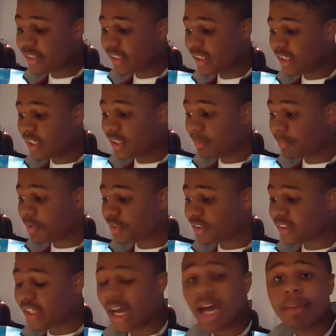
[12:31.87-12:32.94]
but
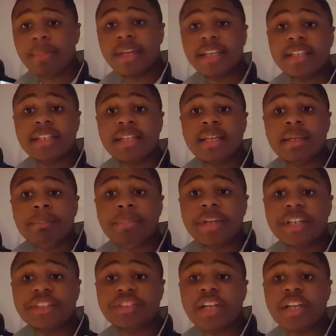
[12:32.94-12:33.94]
the most common